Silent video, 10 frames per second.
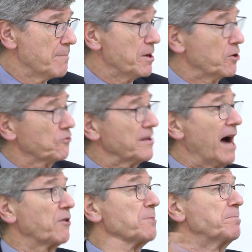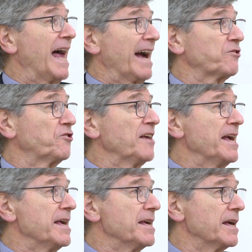because now the Black
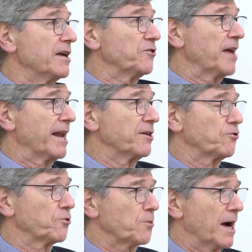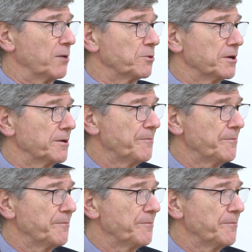Sea is getting surrounded.